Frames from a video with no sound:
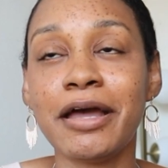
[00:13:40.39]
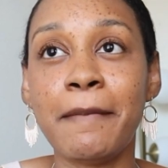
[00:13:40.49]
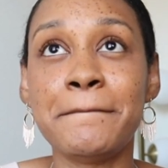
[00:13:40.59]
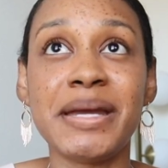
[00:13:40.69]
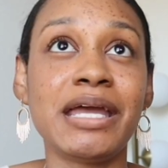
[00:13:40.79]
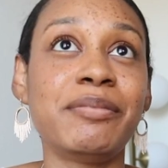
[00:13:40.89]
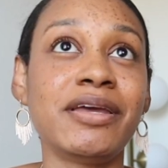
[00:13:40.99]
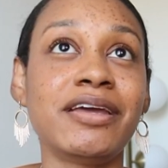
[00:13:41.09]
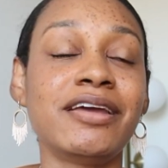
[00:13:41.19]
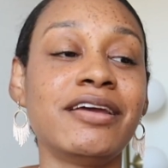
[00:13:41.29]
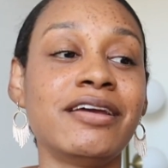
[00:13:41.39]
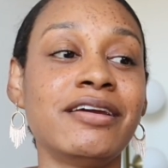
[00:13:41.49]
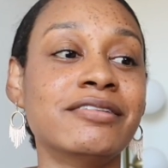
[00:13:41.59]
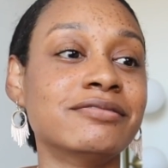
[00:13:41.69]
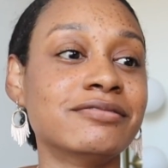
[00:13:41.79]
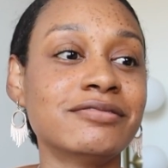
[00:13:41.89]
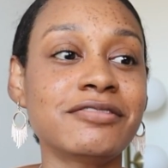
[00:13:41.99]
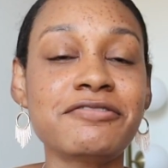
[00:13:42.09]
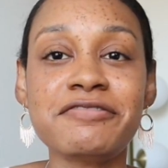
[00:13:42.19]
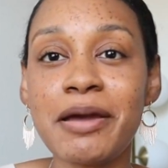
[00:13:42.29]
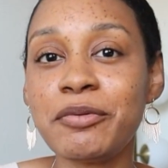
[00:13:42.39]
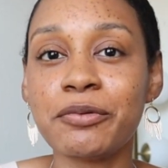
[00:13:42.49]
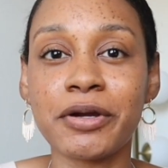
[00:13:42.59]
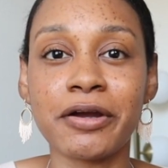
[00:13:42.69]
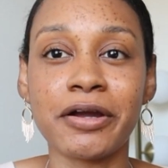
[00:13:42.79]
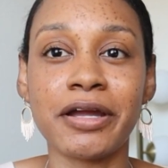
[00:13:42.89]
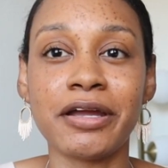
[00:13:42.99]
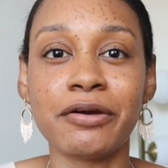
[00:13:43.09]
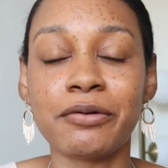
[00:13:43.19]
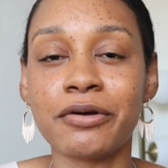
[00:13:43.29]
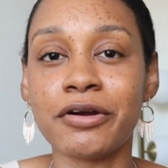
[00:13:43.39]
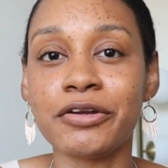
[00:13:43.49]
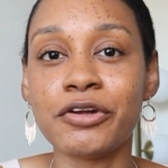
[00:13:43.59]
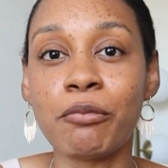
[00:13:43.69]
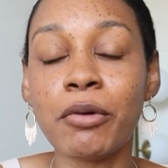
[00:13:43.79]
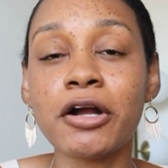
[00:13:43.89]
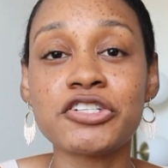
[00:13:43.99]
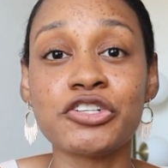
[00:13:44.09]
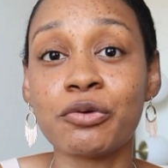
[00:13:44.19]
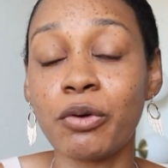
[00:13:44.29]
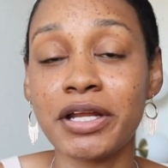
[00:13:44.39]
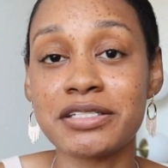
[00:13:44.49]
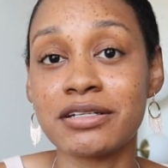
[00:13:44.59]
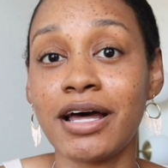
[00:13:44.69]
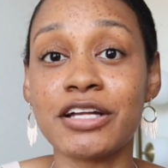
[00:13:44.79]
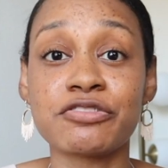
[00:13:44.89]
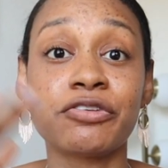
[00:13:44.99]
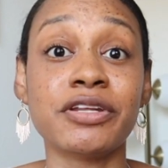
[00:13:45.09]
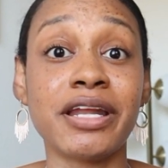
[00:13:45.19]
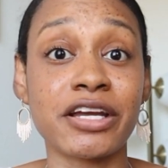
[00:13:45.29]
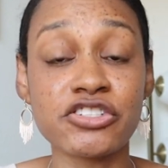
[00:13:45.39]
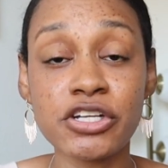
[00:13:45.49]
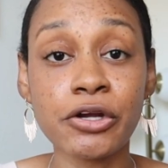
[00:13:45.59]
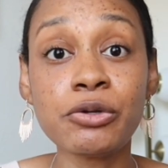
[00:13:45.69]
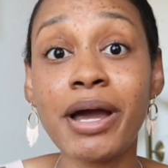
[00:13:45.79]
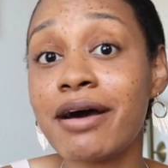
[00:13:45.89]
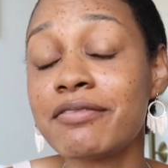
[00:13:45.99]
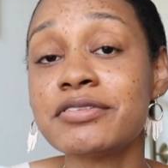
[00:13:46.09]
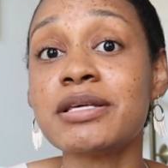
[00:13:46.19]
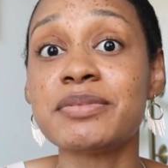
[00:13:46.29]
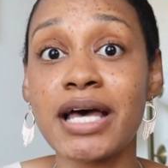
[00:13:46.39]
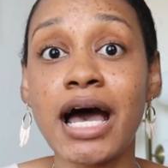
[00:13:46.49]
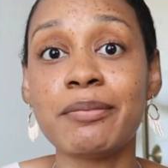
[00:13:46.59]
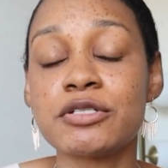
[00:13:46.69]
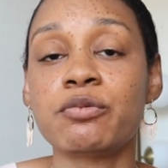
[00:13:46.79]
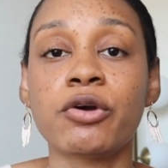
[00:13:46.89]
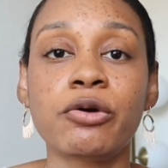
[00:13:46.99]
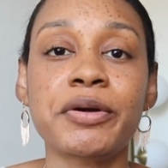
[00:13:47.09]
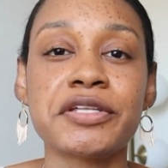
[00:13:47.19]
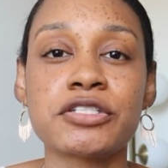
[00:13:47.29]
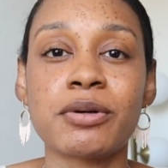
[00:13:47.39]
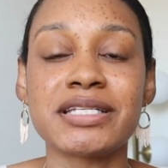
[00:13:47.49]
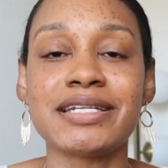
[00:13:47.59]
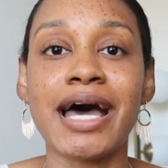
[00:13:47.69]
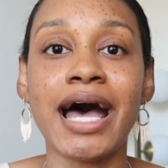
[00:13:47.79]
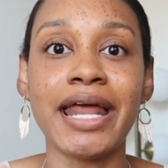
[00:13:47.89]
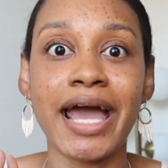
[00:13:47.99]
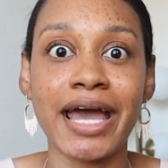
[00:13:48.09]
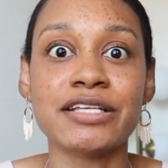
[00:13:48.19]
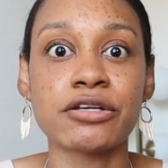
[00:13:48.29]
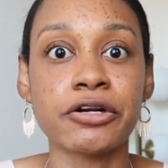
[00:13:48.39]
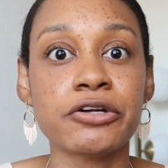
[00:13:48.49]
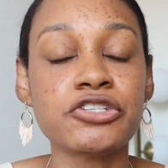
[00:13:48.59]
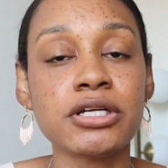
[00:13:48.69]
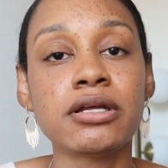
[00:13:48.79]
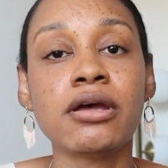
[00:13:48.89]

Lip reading: maybe February or March and you're wanting to launch for the next year, you have some time to work with, and so it's not as urgent.